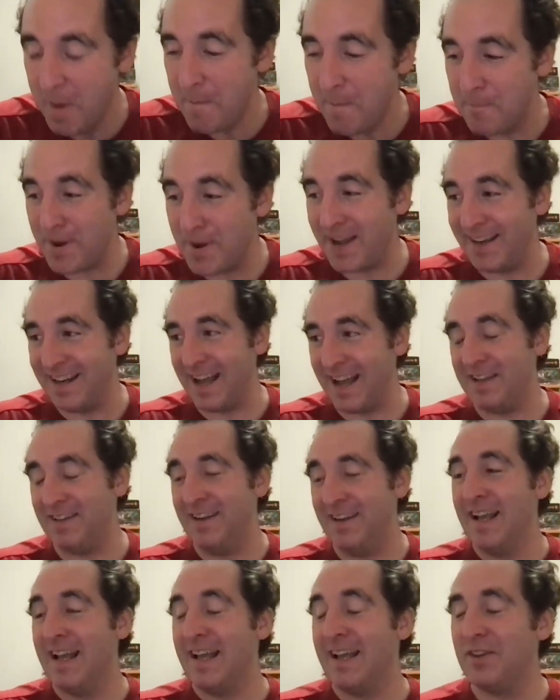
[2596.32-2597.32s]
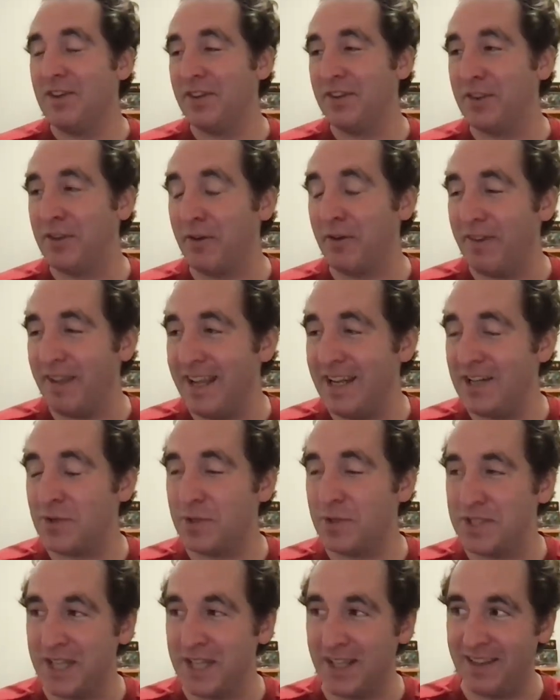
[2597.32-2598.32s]
But the
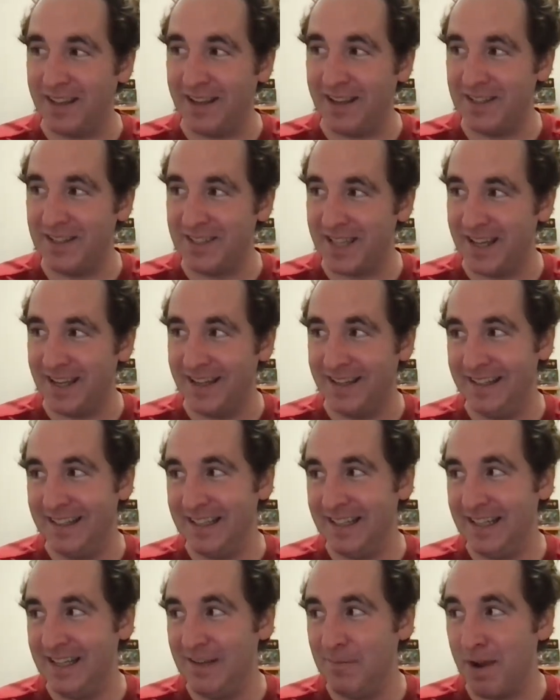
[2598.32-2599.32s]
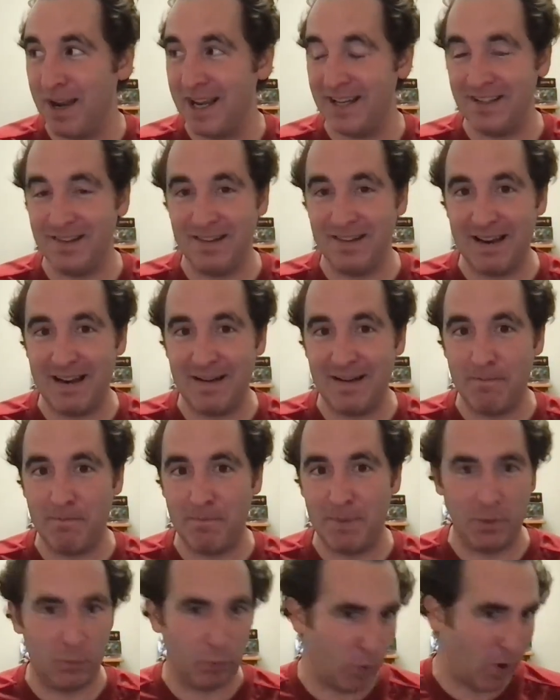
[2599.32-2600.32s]
interesting thing is that he might
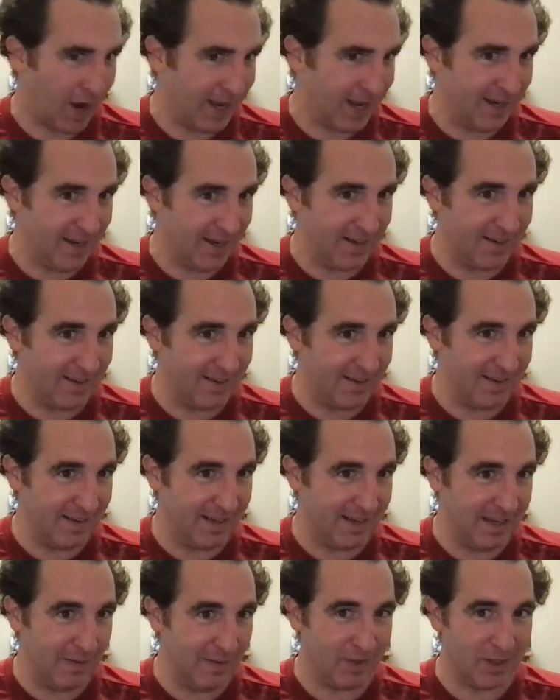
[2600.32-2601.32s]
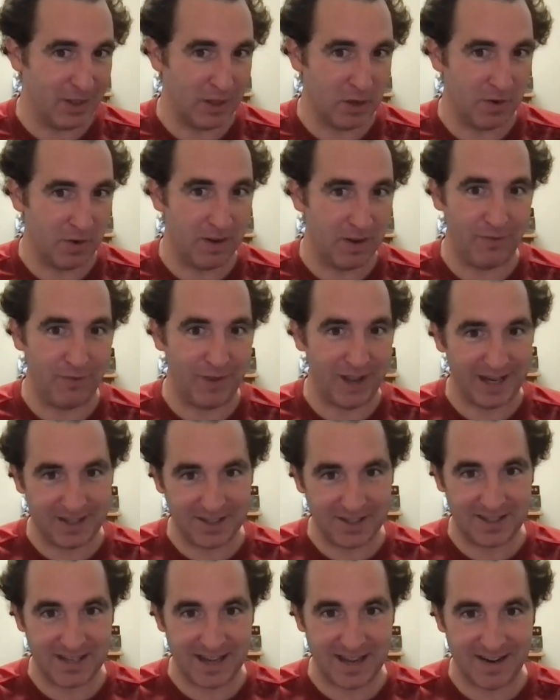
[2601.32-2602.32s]
be right, even though he faked
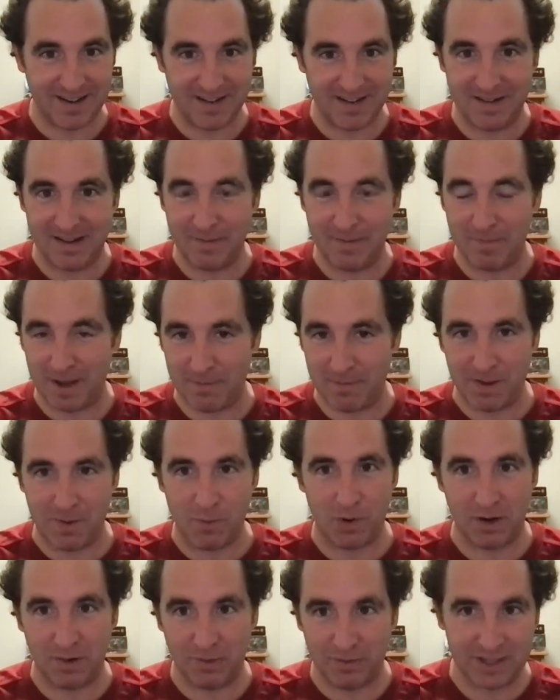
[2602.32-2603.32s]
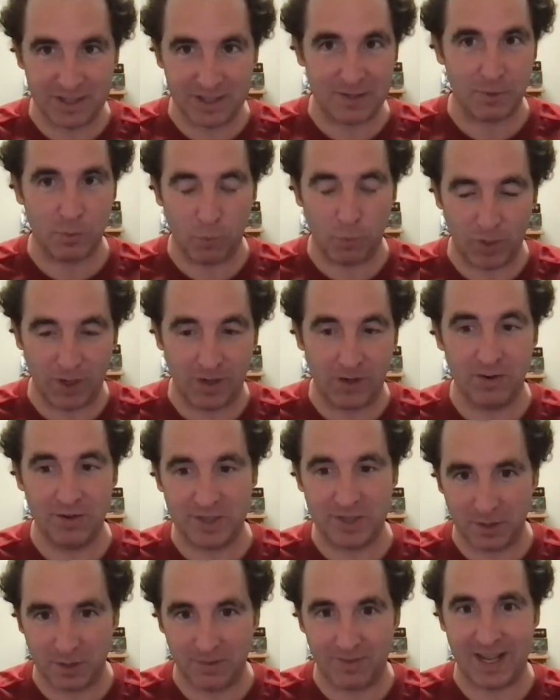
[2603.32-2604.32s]
his data. It might be one of these weird
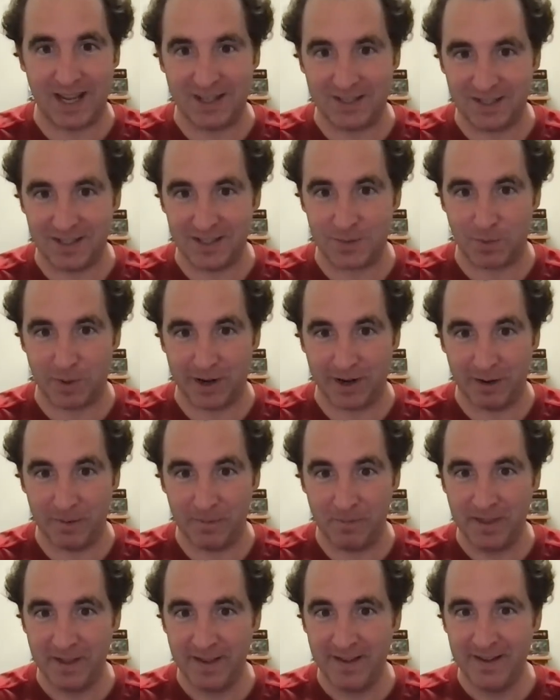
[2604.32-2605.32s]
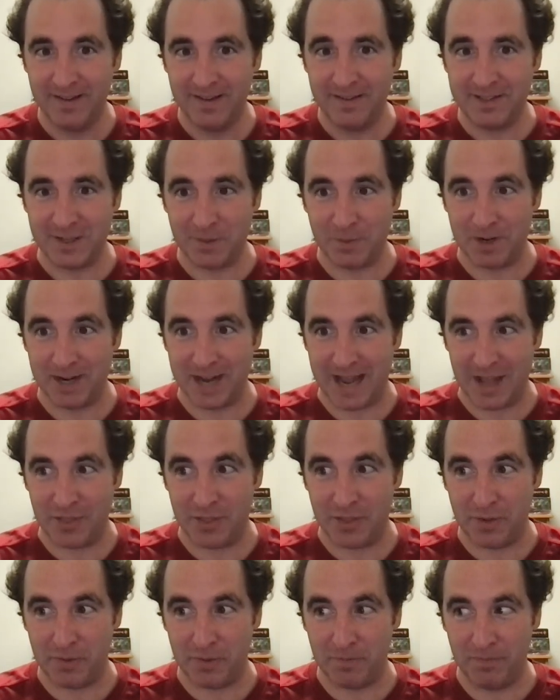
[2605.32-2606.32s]
sort of cases where someone had
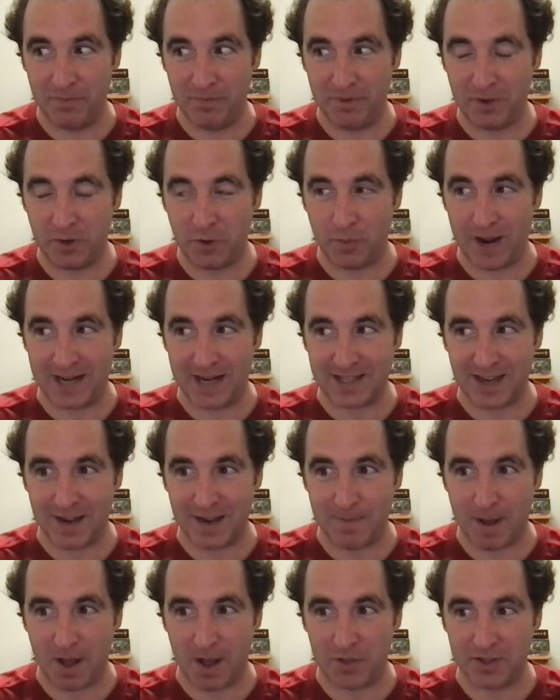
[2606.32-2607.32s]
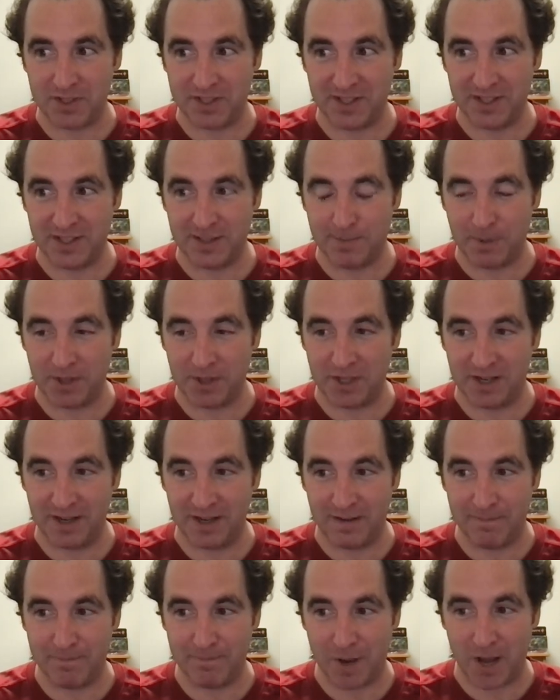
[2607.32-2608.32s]
the correct hypothesis, but they
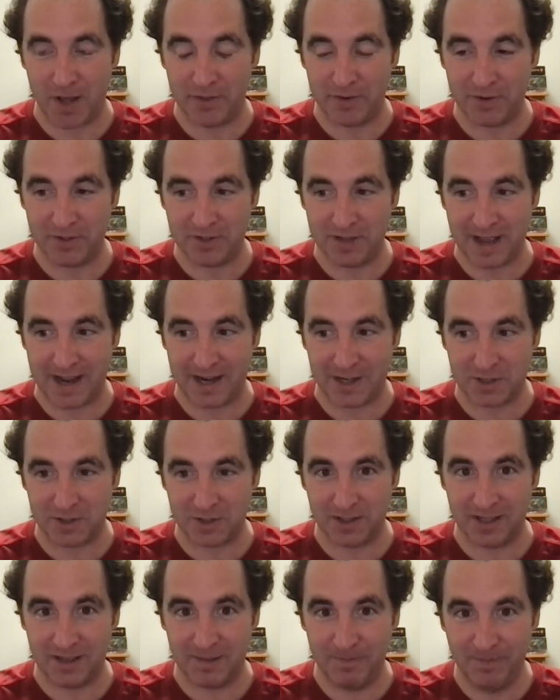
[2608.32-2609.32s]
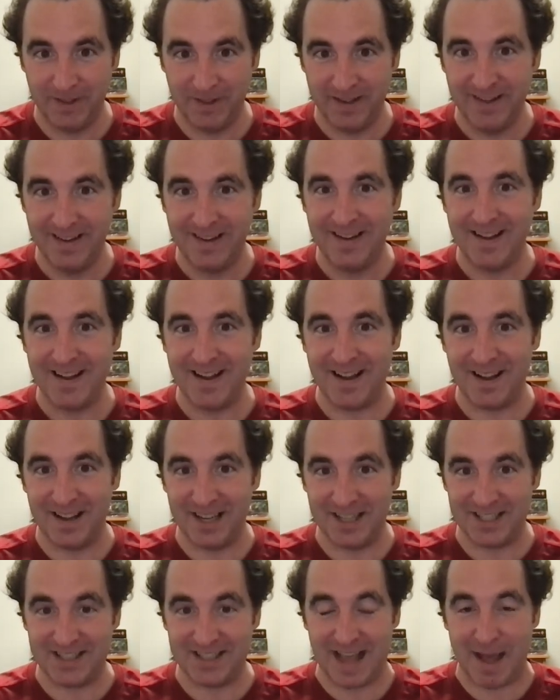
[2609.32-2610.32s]
didn't bother to actually
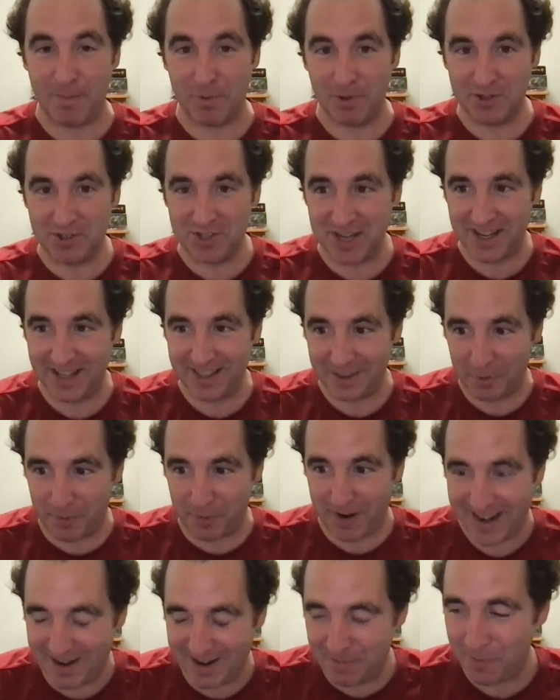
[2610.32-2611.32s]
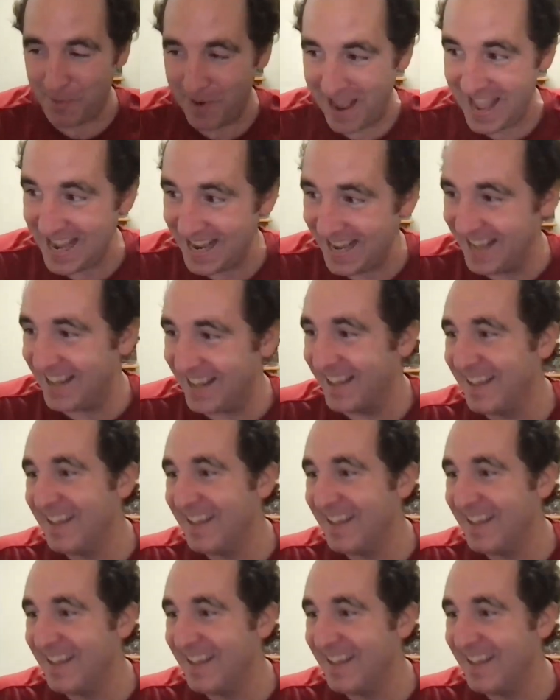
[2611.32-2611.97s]
establish it in the right way.